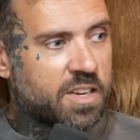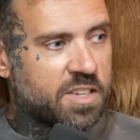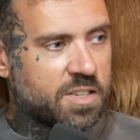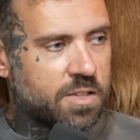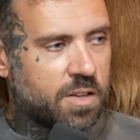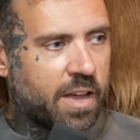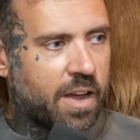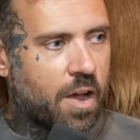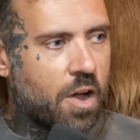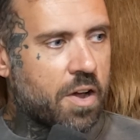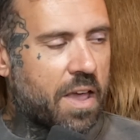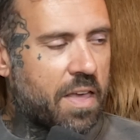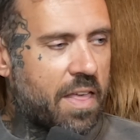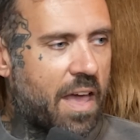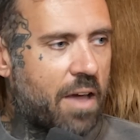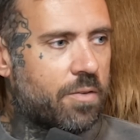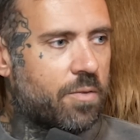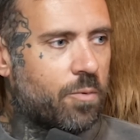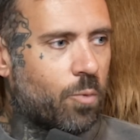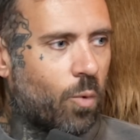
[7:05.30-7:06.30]
because like okay,
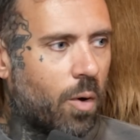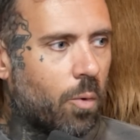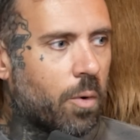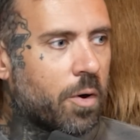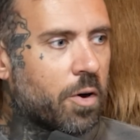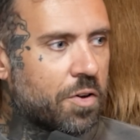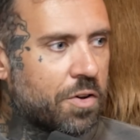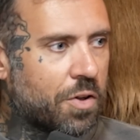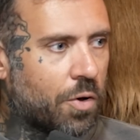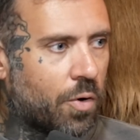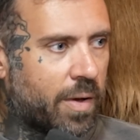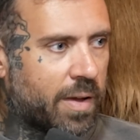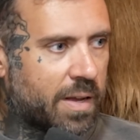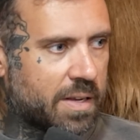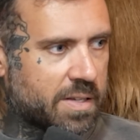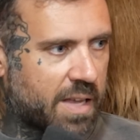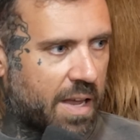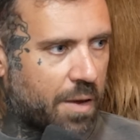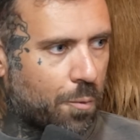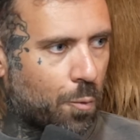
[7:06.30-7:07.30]
that what we were doing
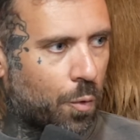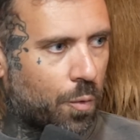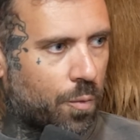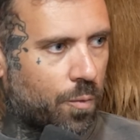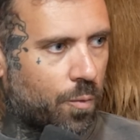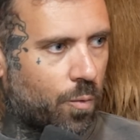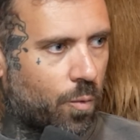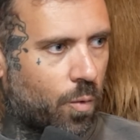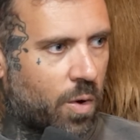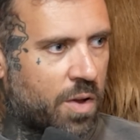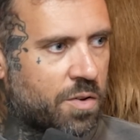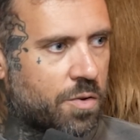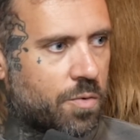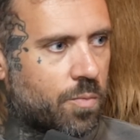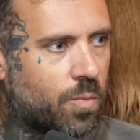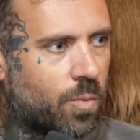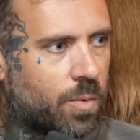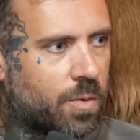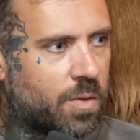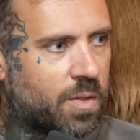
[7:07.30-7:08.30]
is like when
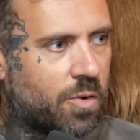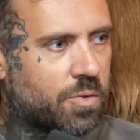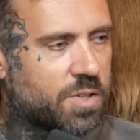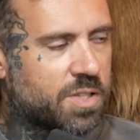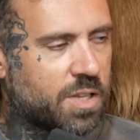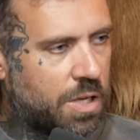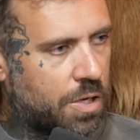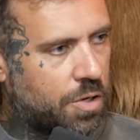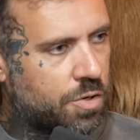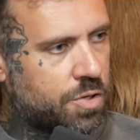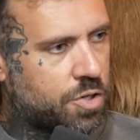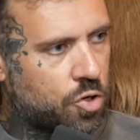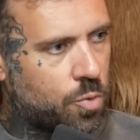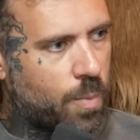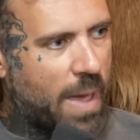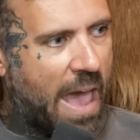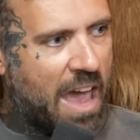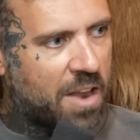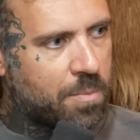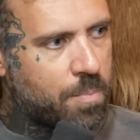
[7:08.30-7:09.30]
there was the YouTube
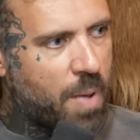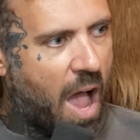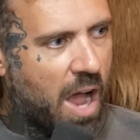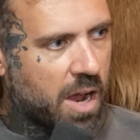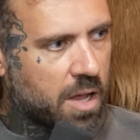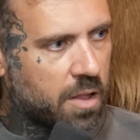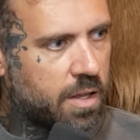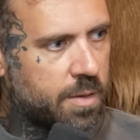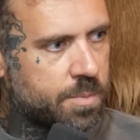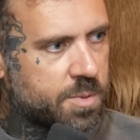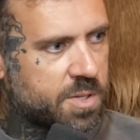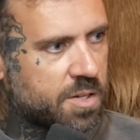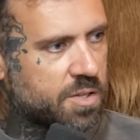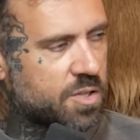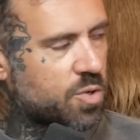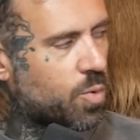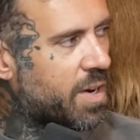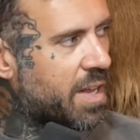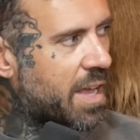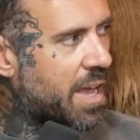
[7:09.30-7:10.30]
adpocalypse in
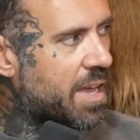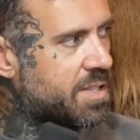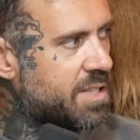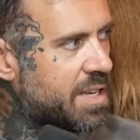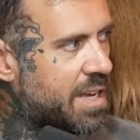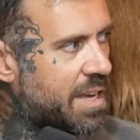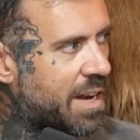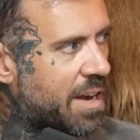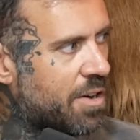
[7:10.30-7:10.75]
2018.